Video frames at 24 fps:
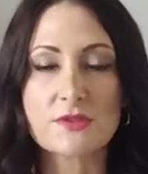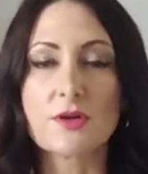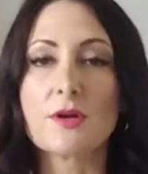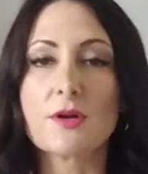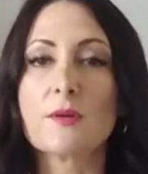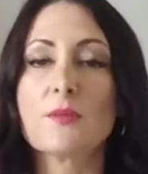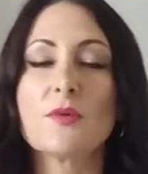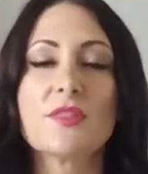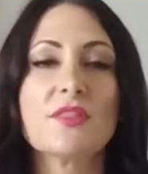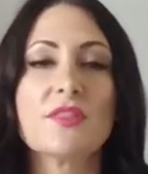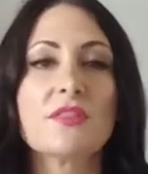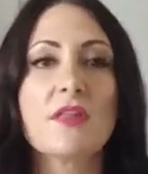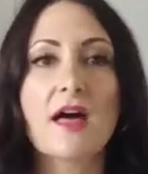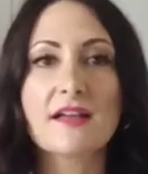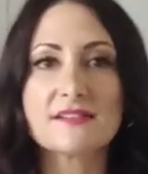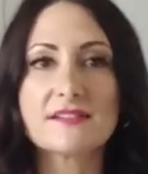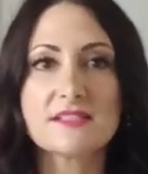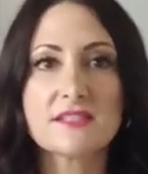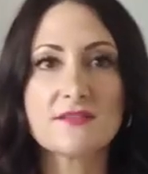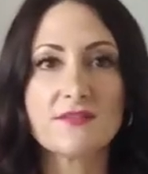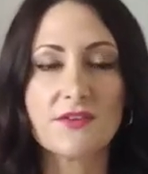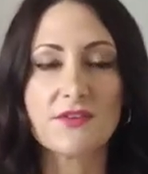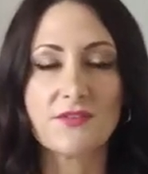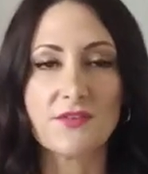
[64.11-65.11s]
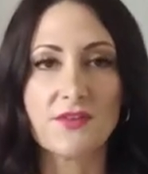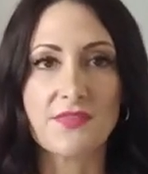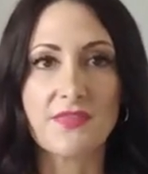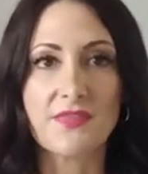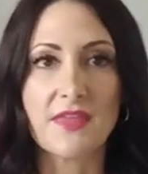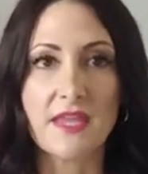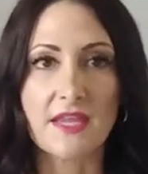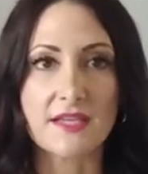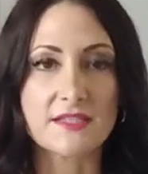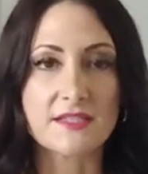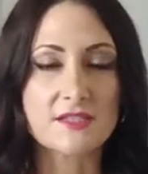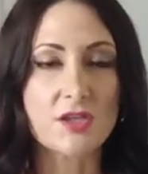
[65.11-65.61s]
syrup with lots of different
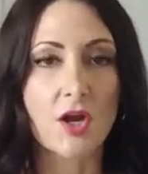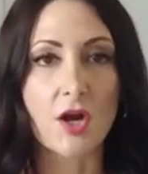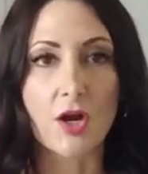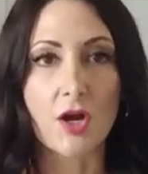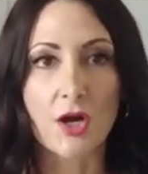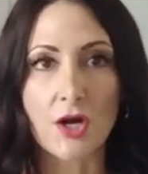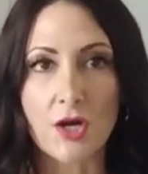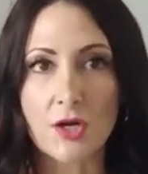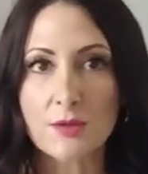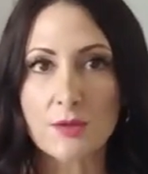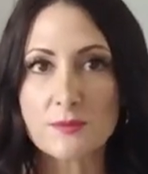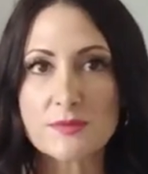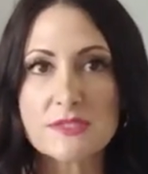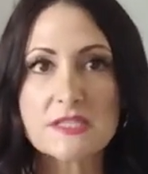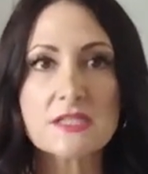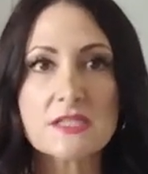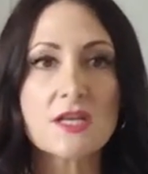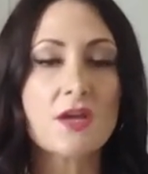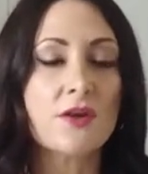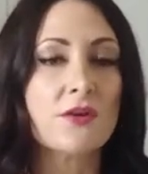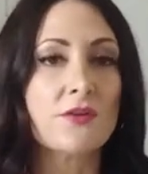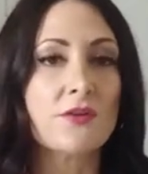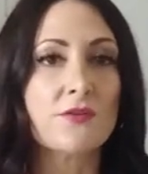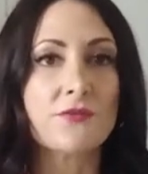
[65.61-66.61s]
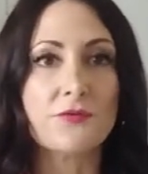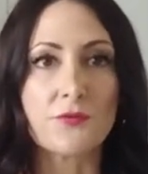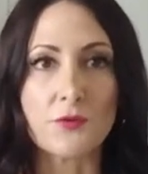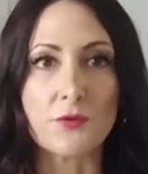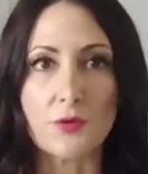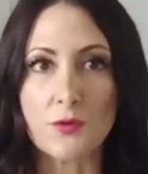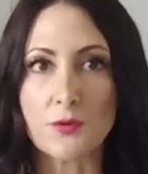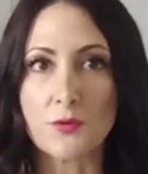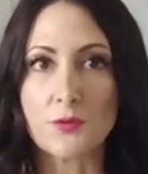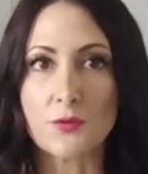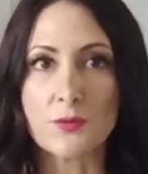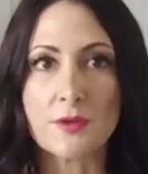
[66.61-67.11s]
things, herbs,
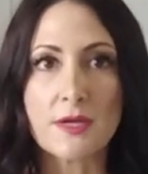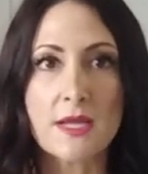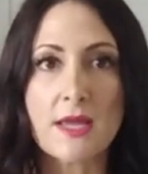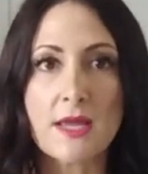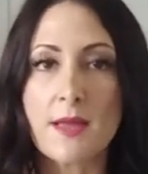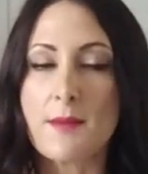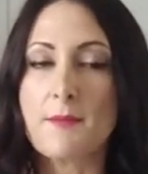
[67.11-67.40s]
fruit.